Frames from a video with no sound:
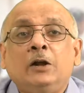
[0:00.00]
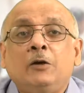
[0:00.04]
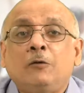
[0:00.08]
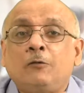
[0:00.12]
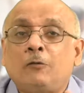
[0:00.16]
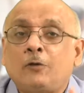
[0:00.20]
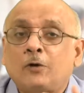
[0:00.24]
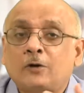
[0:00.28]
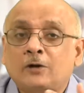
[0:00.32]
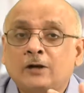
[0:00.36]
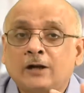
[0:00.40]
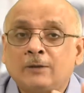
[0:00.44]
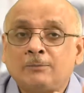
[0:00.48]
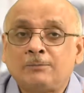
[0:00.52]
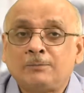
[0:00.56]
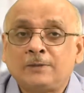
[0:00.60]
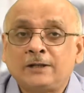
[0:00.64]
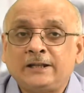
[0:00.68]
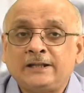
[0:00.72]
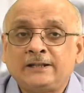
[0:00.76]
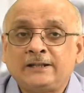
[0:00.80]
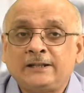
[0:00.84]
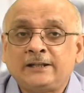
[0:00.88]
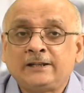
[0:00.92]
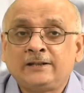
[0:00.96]
for
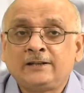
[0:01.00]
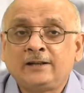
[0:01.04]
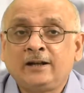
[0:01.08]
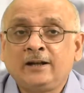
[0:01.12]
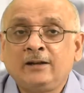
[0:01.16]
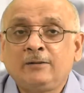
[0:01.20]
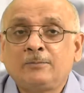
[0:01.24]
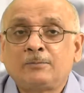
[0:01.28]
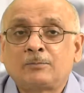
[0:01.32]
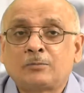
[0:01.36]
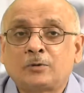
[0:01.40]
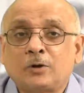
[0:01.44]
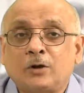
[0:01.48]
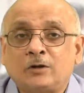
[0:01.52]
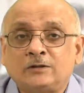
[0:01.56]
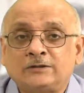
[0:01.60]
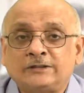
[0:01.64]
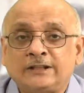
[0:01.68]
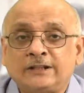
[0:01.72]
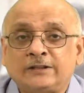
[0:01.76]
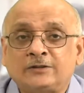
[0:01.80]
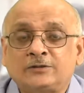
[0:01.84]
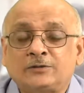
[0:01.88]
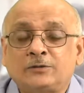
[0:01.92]
completing the project.